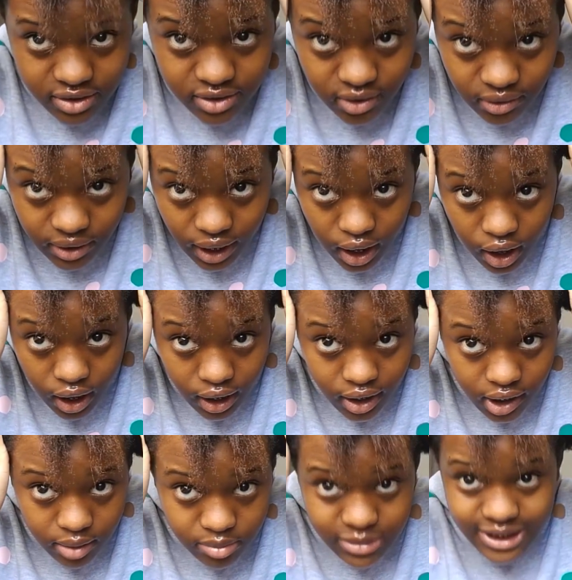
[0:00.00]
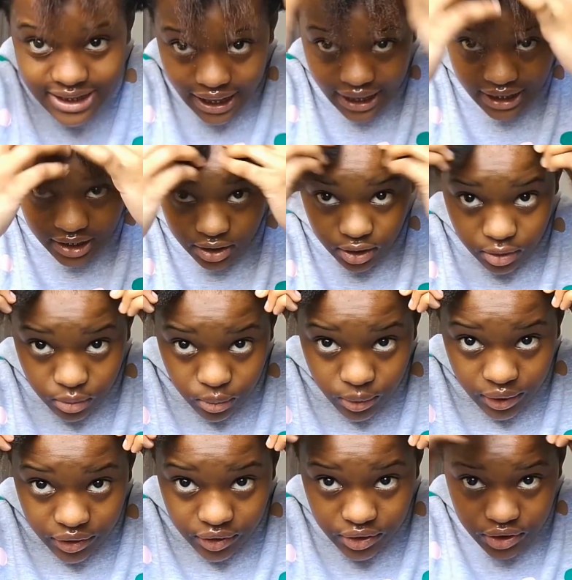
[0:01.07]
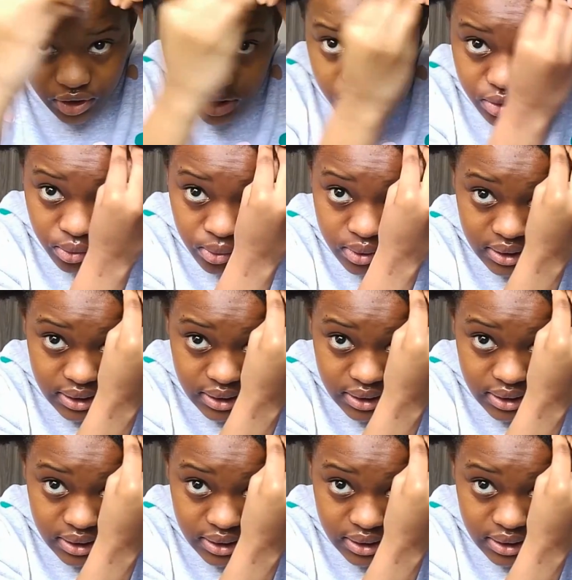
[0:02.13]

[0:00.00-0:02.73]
so now I am done with the two